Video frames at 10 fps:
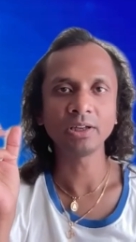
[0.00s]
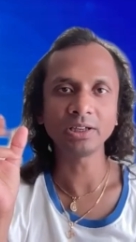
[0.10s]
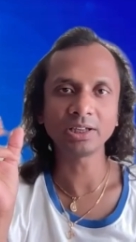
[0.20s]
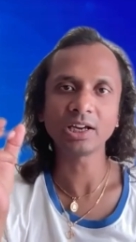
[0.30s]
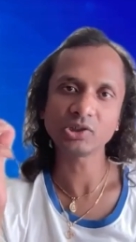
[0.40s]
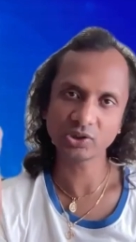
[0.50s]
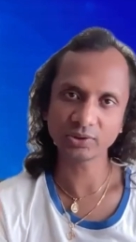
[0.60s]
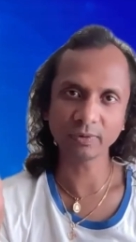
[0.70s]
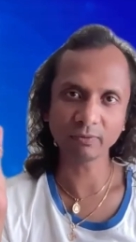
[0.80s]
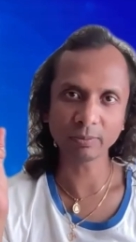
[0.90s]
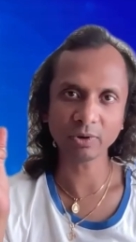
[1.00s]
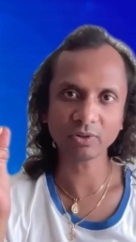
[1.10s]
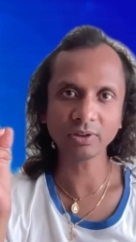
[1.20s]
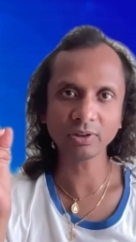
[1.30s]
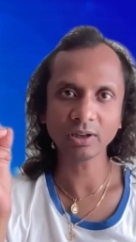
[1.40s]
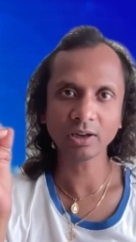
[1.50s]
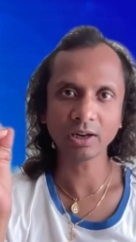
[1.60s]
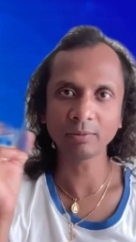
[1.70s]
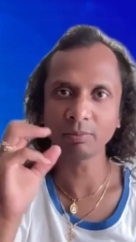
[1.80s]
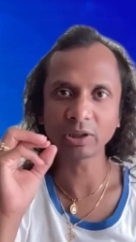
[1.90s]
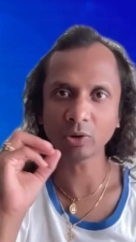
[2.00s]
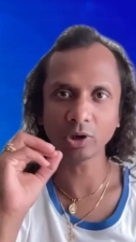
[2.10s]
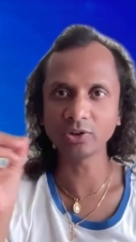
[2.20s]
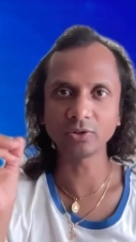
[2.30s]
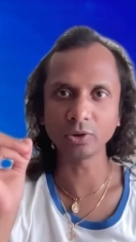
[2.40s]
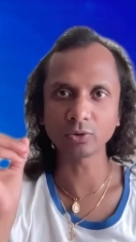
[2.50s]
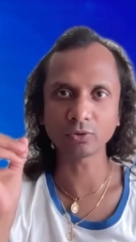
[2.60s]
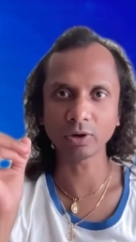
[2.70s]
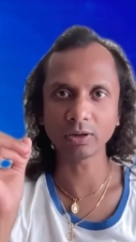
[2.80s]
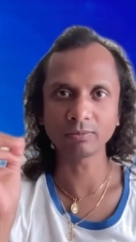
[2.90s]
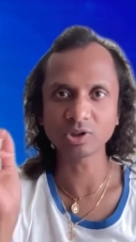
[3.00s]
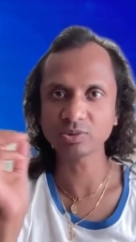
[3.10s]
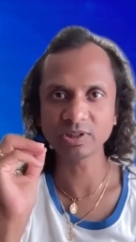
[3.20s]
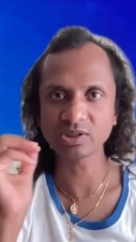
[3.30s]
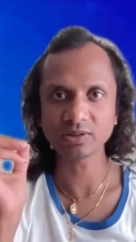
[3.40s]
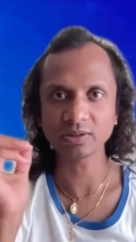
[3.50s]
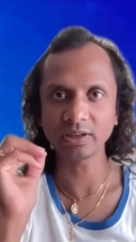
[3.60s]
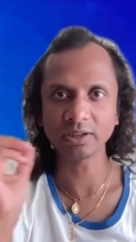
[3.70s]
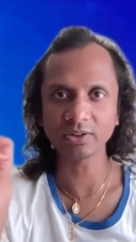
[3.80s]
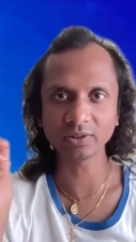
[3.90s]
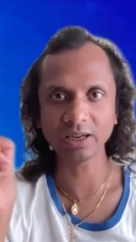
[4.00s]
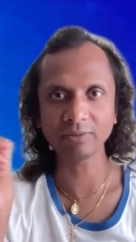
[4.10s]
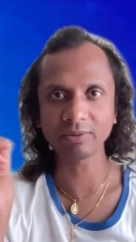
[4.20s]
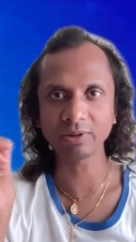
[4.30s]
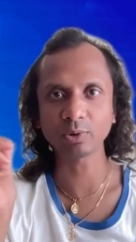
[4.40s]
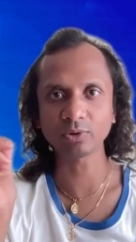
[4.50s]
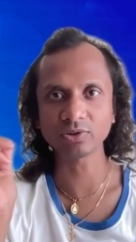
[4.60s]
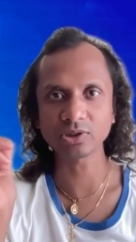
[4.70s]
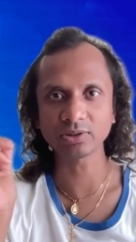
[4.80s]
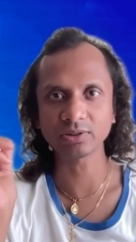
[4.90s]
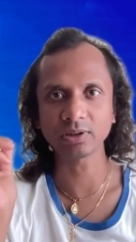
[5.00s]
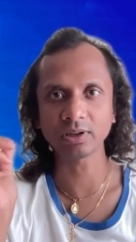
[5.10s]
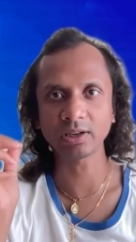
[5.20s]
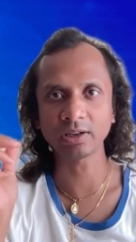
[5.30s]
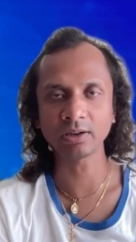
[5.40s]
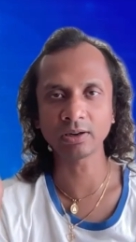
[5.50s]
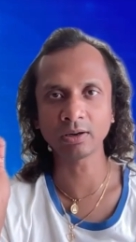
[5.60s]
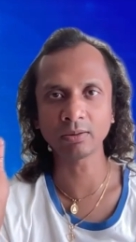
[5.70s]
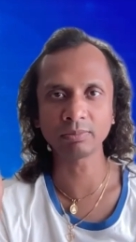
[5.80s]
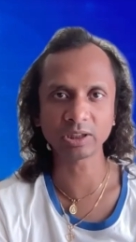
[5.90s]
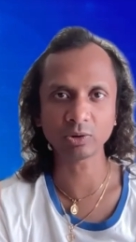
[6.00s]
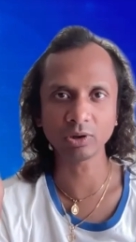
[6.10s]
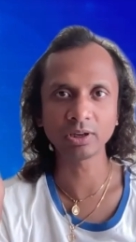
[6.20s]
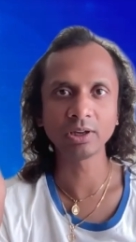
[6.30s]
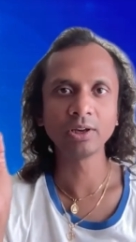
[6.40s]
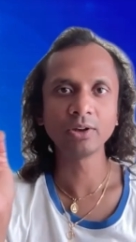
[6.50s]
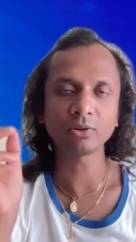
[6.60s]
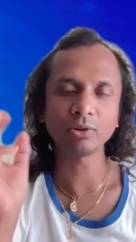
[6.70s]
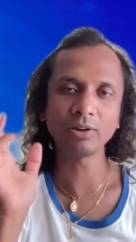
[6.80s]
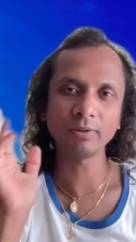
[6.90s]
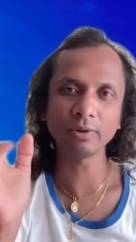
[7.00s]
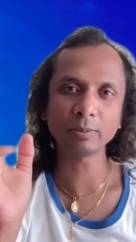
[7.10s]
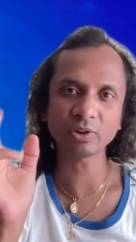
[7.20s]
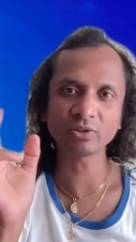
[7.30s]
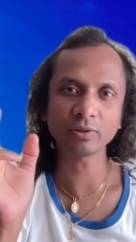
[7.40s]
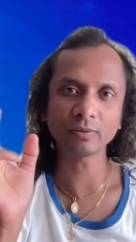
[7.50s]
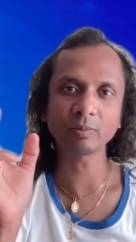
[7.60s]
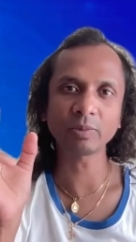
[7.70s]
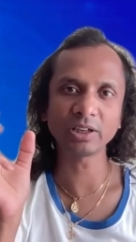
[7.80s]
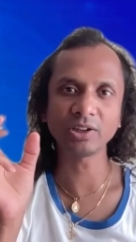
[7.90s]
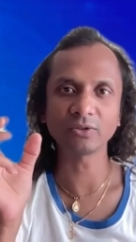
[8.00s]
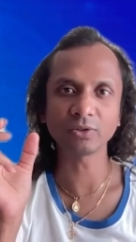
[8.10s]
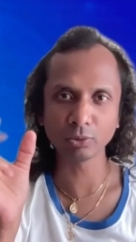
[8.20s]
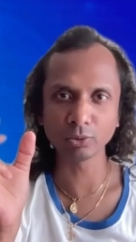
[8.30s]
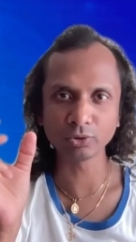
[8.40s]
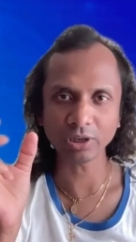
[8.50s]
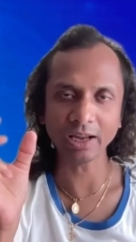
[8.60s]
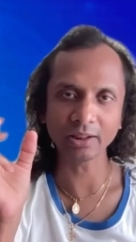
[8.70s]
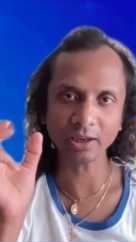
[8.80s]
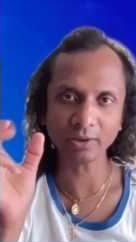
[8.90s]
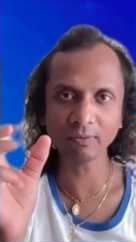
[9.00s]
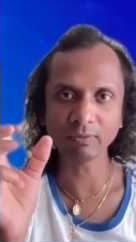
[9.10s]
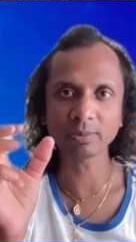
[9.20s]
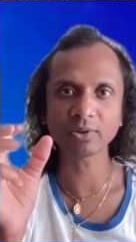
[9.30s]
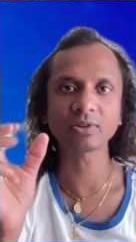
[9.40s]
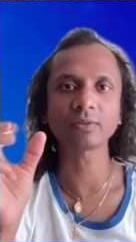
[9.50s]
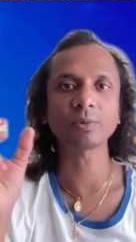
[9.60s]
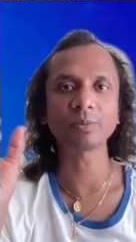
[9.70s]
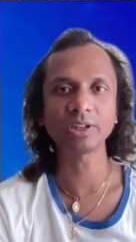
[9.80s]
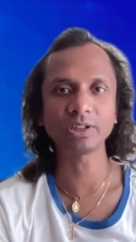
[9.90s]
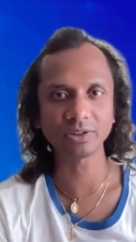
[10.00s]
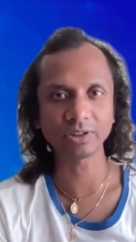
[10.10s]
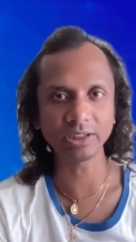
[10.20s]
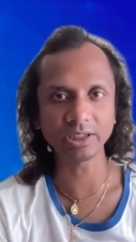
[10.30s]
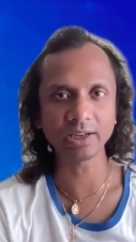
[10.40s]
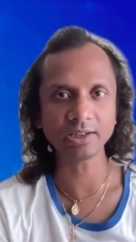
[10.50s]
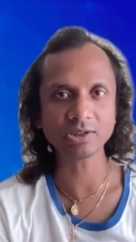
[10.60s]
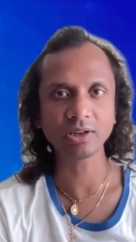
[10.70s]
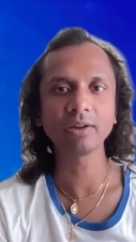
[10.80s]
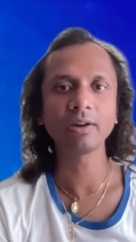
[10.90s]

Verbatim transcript: eth is 50% and bitcoin is neutral which means it doesn't have any position in uh, bitcoin so only 50% of the money is used and that 50% of the money is in eth